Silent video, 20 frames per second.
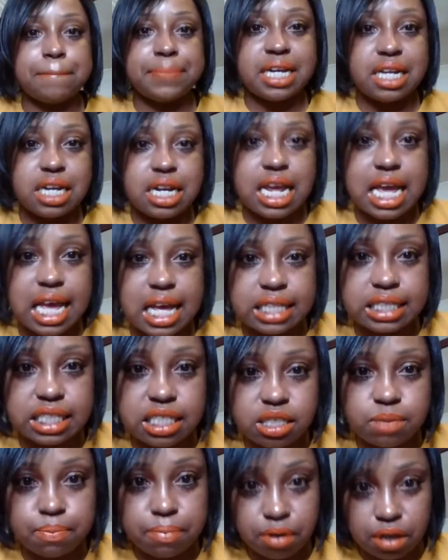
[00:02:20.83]
but it has
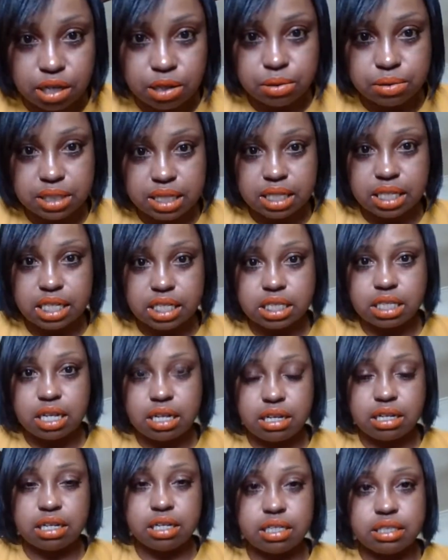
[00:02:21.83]
its pros and its
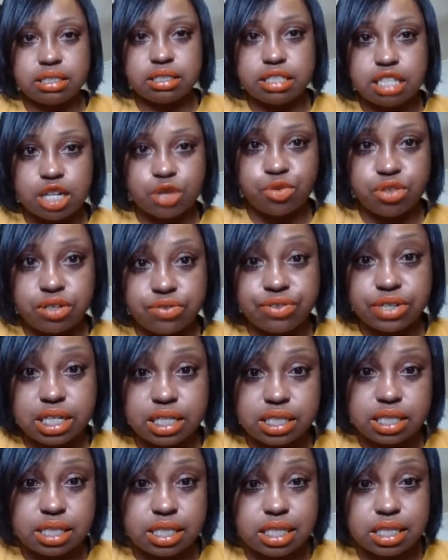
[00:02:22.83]
cons. So we're
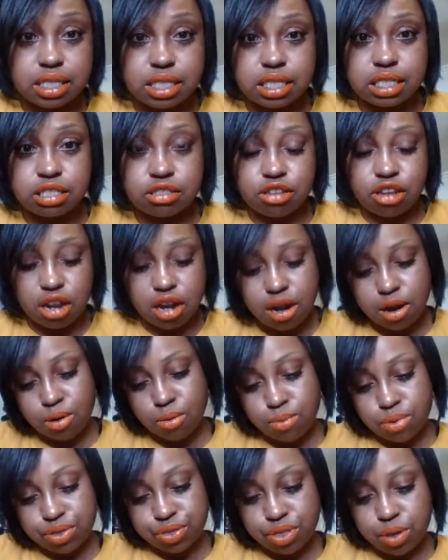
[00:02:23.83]
fixing to just start
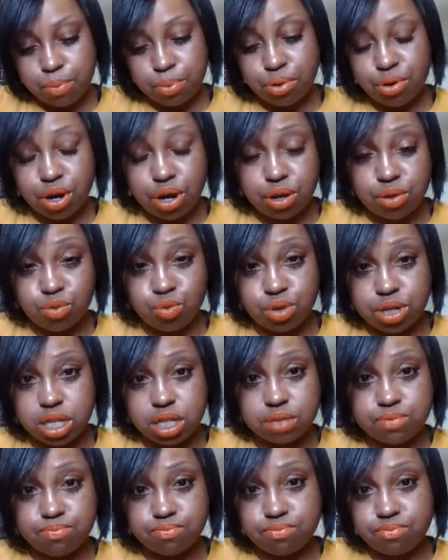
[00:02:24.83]
with the pro, what
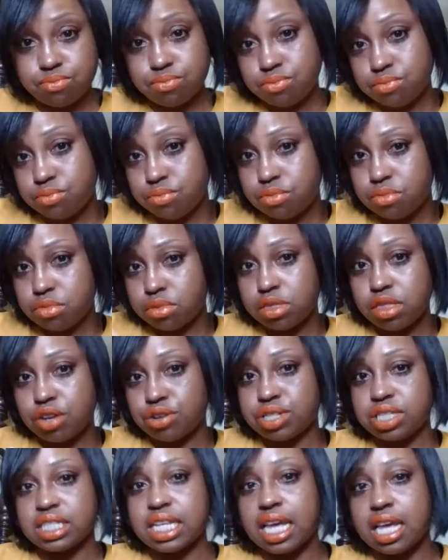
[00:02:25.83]
they're
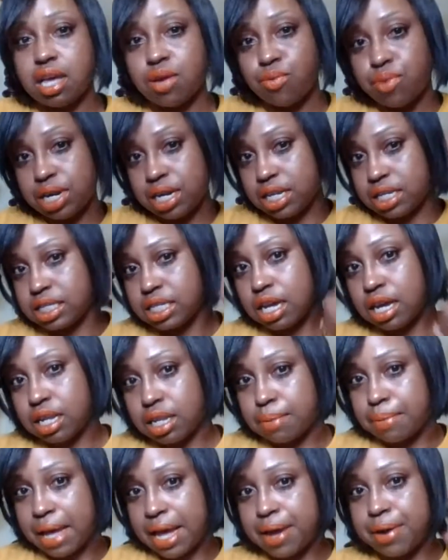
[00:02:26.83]
saying, what it's all
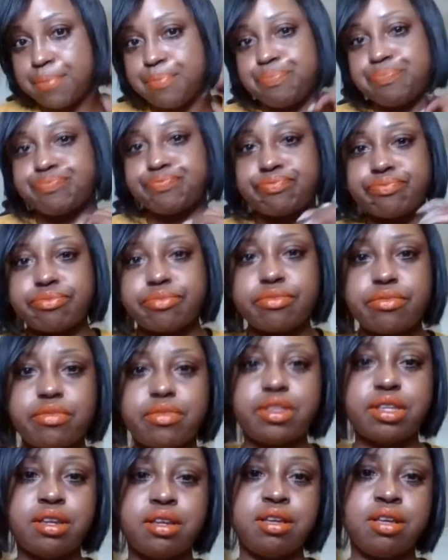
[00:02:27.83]
about.
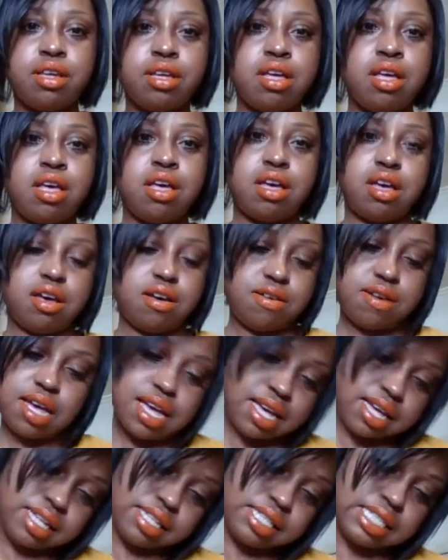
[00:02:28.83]

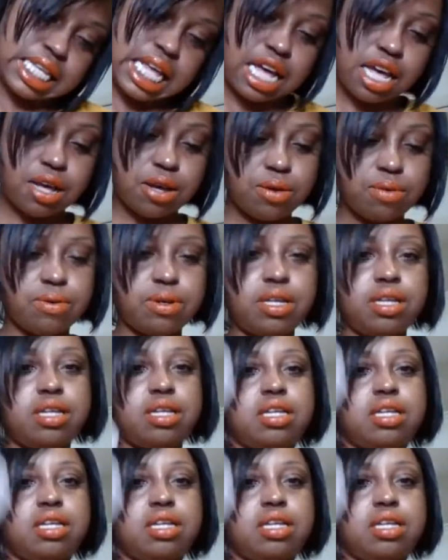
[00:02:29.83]
Okay, so